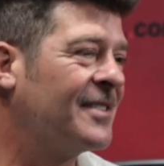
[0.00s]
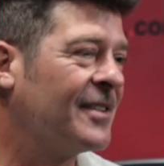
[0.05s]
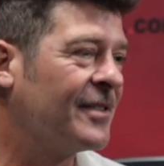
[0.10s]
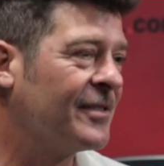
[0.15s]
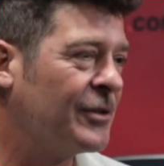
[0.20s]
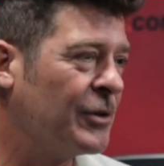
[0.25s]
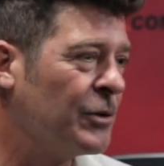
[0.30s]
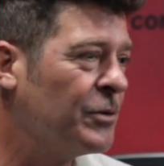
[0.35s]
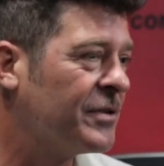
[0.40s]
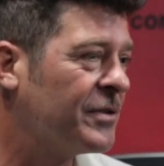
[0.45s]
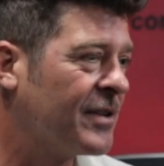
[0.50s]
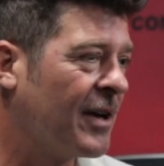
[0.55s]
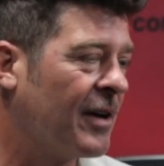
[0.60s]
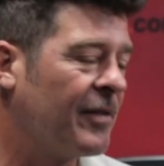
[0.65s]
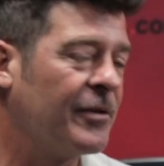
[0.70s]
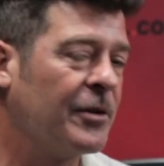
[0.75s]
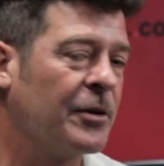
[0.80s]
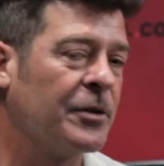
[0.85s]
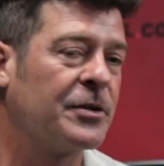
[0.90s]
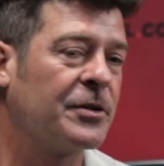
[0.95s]
d- do stuff,
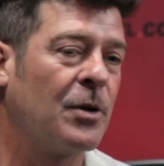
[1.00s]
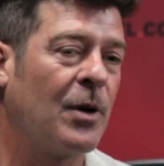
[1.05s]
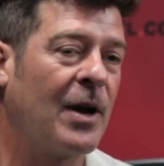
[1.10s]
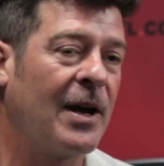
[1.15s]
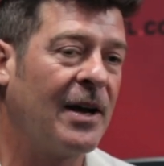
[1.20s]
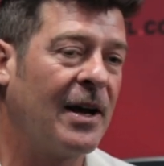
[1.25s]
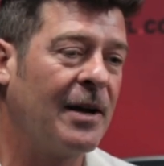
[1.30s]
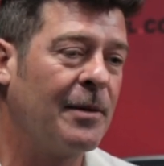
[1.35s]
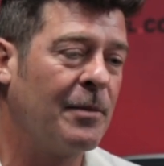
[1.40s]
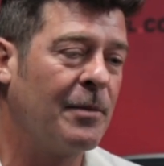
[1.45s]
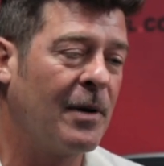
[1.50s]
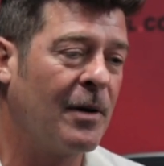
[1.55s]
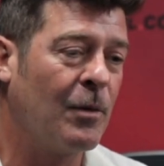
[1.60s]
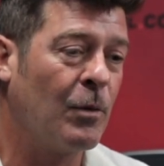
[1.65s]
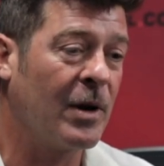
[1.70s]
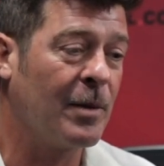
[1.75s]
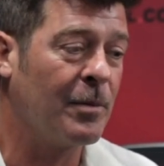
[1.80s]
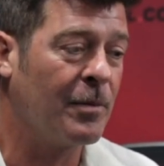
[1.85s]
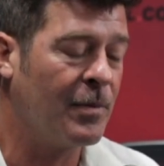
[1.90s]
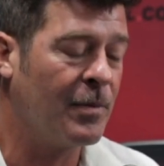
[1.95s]
you know. So I, I'm
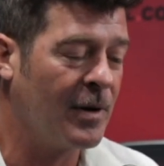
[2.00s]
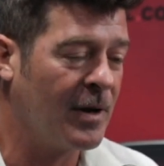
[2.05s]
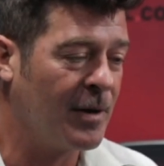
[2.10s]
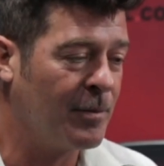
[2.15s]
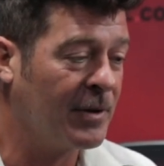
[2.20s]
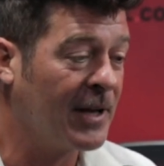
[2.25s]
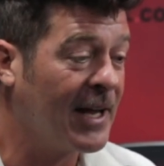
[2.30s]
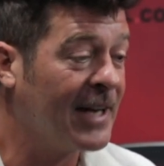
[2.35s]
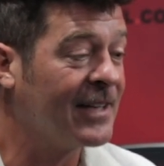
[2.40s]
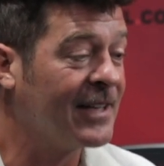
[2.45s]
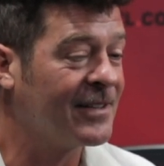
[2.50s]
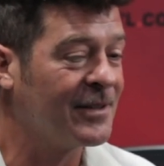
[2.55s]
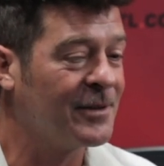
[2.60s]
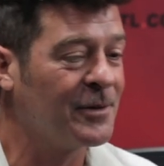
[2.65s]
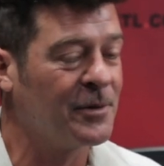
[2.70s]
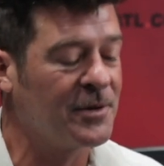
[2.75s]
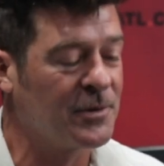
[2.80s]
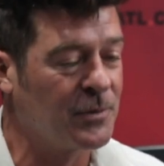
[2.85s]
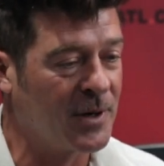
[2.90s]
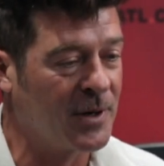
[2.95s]
what I'm uh, planning to
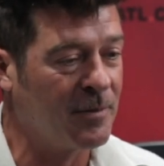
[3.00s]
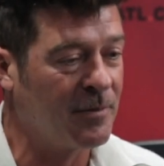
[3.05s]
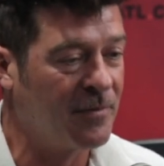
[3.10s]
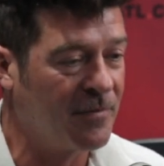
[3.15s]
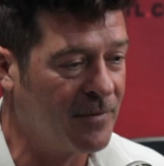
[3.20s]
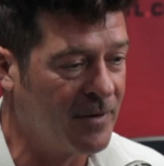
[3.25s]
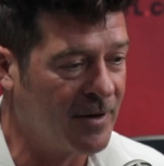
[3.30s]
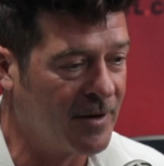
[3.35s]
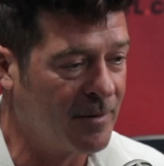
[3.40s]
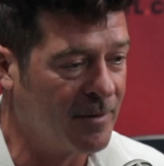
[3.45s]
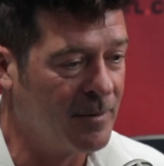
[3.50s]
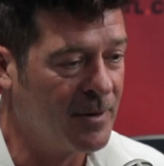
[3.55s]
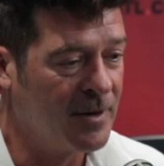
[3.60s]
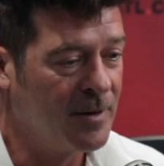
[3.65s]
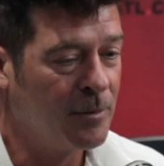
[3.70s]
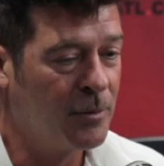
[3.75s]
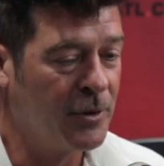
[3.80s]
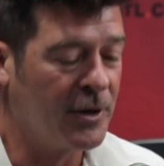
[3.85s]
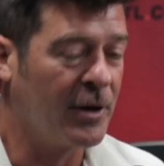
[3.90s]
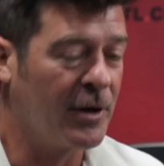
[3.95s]
do is when I'm uh,
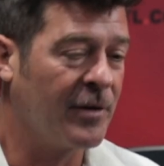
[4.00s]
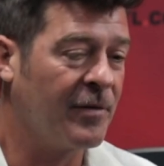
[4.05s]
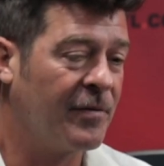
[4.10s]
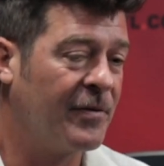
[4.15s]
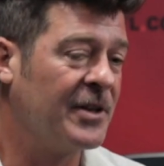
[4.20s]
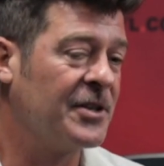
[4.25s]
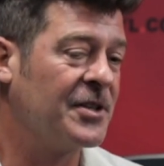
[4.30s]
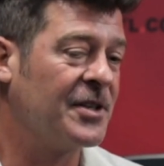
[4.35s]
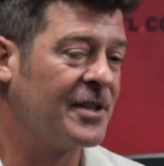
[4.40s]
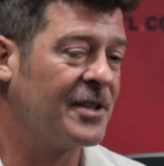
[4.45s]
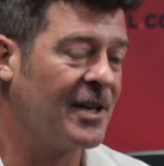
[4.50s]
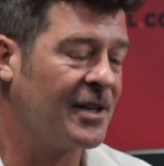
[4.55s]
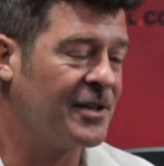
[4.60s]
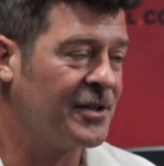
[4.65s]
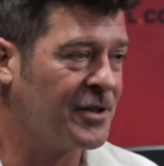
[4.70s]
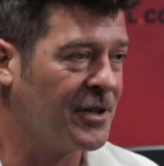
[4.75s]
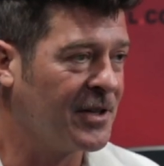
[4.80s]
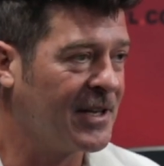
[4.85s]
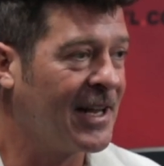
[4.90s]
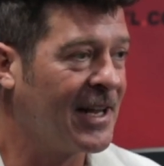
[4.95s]
putting on the finishing
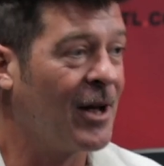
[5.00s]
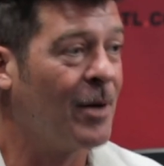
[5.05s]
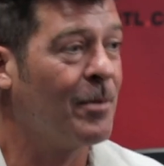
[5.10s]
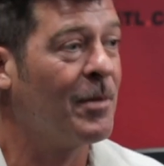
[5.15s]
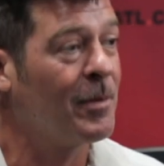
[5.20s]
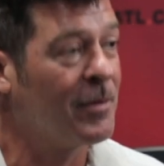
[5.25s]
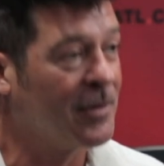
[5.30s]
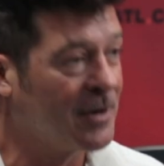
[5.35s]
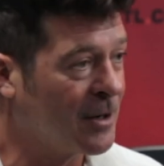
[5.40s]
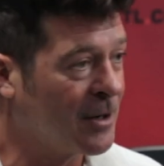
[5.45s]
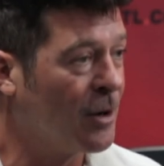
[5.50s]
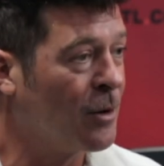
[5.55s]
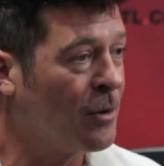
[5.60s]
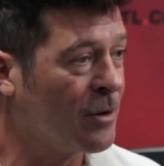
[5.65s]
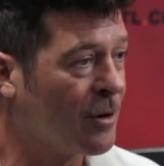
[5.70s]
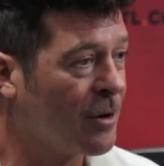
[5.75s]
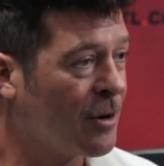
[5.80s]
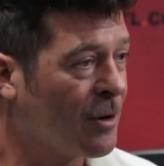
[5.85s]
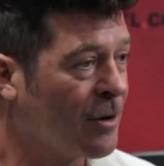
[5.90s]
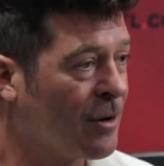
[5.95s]
touches on the album, I'm going to go to
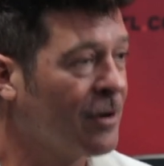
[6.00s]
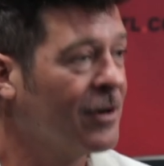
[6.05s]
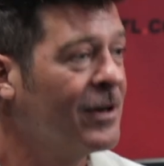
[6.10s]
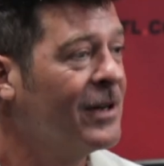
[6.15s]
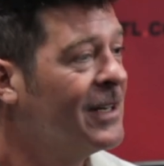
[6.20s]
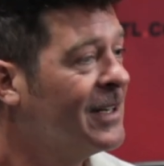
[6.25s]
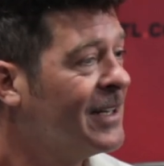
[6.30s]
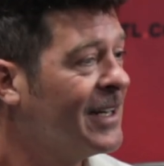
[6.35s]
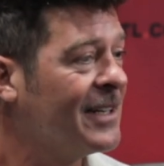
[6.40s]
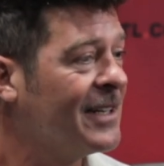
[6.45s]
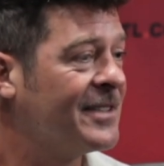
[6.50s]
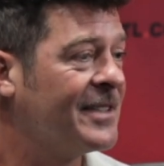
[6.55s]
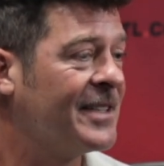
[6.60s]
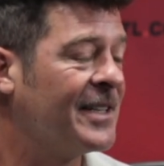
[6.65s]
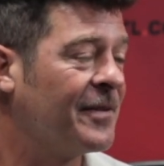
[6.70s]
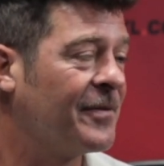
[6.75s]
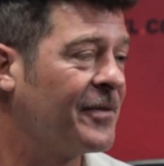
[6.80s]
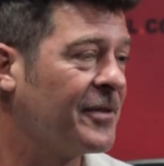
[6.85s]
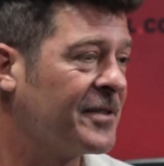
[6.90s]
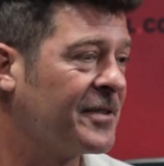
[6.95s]
her and
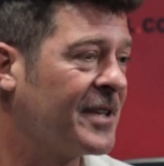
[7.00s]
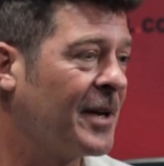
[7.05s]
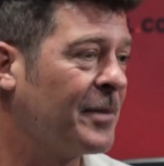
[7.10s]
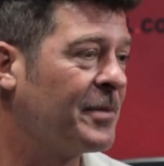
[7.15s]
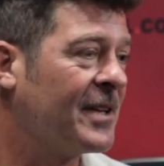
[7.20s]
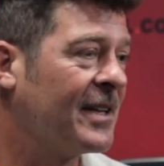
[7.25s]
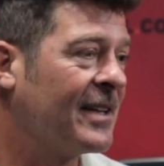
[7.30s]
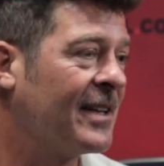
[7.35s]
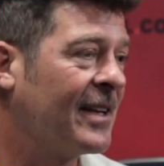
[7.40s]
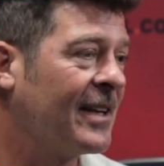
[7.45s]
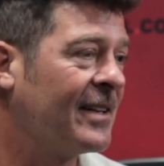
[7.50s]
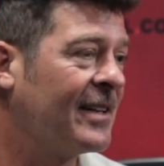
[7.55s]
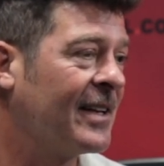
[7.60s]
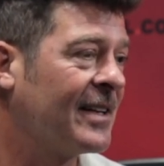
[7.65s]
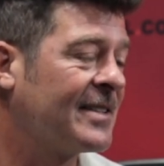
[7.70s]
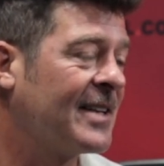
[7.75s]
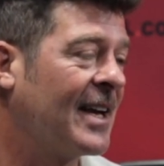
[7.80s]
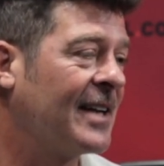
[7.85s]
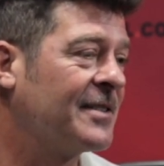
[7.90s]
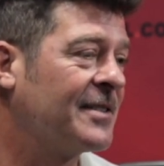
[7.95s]
see if there's something that
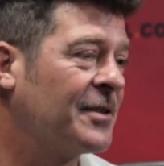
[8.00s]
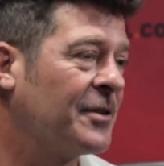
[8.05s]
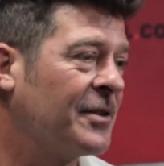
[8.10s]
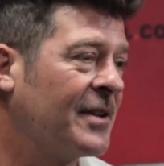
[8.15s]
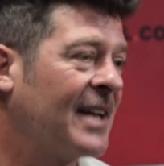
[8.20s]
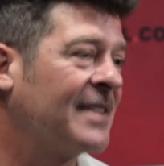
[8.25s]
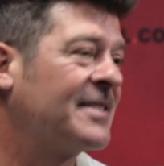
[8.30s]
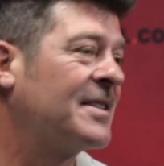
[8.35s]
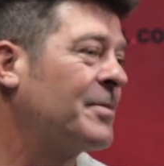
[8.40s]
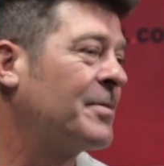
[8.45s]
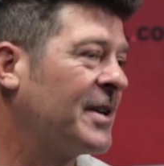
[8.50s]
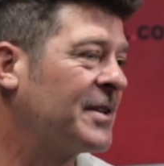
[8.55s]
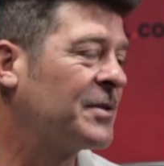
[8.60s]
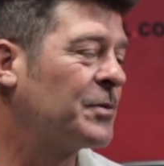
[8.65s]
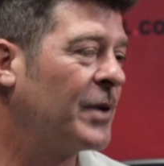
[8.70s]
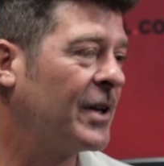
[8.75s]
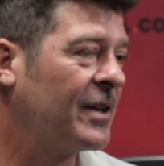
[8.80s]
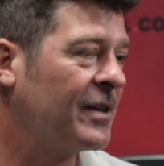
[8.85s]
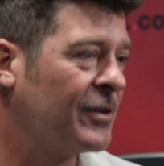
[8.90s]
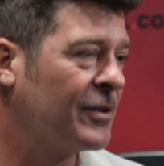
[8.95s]
excites her. That's the best
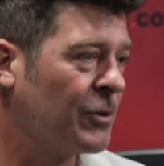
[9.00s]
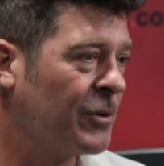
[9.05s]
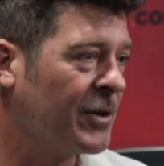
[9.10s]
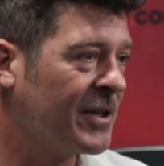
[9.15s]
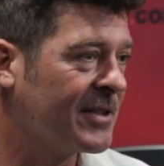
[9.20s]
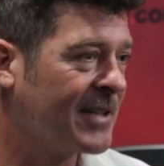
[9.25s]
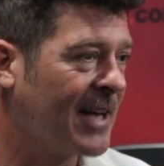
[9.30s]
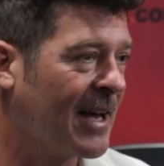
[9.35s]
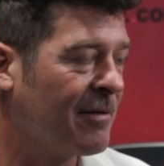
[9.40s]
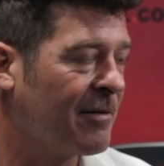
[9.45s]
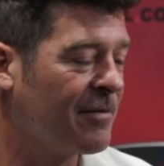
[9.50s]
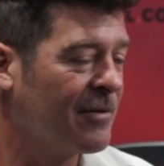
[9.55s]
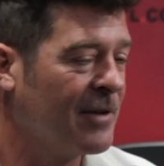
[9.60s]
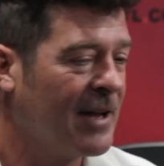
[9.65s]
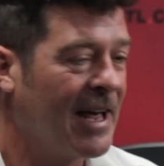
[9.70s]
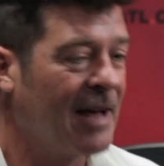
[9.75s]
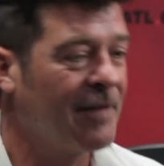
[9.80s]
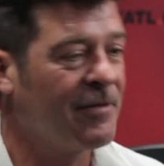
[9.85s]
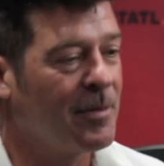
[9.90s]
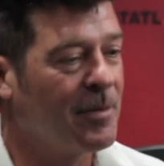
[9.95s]
way to do it. Is have
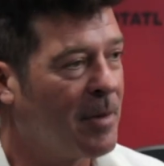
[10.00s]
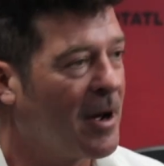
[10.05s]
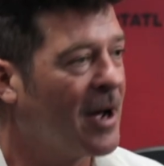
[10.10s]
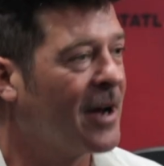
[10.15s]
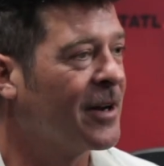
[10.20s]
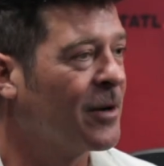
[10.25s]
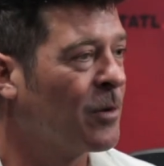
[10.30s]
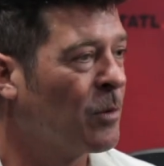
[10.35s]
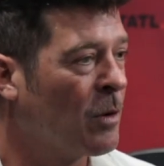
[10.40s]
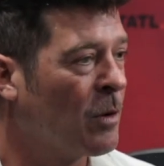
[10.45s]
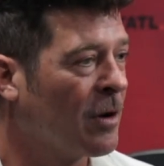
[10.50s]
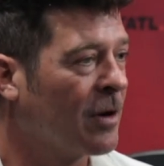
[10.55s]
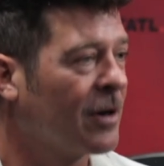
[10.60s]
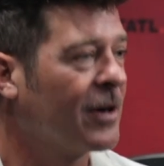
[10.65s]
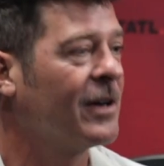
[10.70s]
have the body of work.